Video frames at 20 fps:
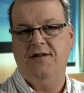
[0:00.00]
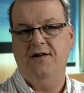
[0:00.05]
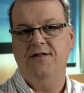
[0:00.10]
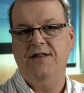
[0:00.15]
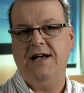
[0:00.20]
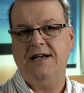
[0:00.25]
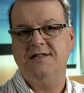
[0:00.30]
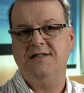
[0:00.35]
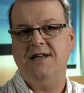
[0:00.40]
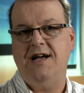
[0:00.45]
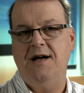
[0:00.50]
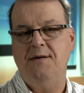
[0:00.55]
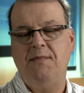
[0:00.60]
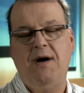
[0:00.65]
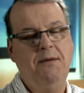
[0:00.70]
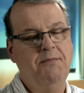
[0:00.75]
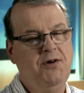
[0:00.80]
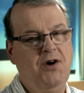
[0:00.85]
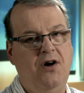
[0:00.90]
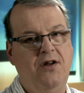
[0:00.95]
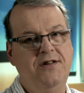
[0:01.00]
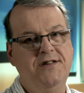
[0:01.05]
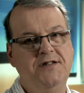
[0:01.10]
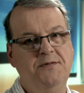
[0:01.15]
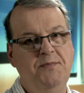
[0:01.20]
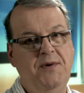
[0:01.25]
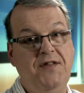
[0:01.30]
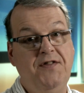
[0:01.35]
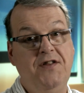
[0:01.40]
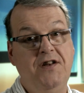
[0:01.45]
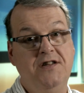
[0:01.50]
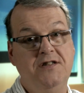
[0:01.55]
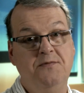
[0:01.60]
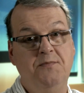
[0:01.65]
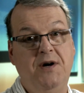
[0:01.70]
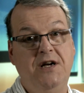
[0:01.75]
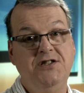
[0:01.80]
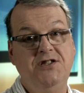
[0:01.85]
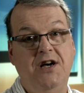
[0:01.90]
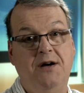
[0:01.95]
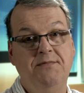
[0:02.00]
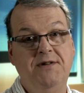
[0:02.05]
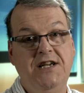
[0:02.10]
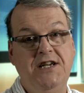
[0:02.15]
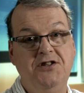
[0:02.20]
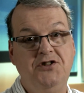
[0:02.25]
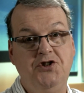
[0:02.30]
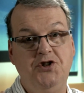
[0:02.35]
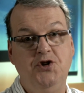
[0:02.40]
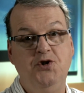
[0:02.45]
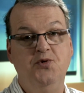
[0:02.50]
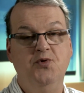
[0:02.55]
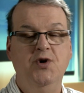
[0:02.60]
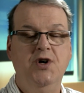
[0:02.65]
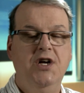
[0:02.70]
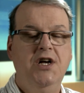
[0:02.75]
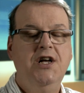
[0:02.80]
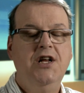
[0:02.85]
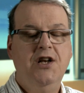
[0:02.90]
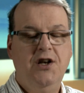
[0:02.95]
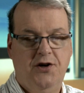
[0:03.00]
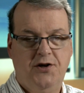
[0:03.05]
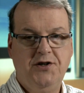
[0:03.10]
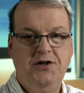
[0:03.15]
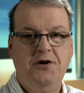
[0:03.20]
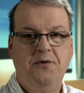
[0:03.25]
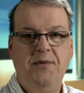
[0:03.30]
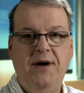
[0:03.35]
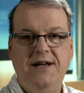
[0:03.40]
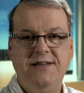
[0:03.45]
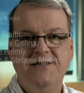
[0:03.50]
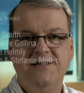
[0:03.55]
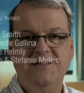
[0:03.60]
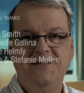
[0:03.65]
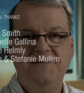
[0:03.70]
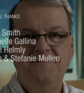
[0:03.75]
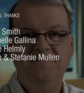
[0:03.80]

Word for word: Till next time, I'm Colin Smith, and it's my job to get you looking your best.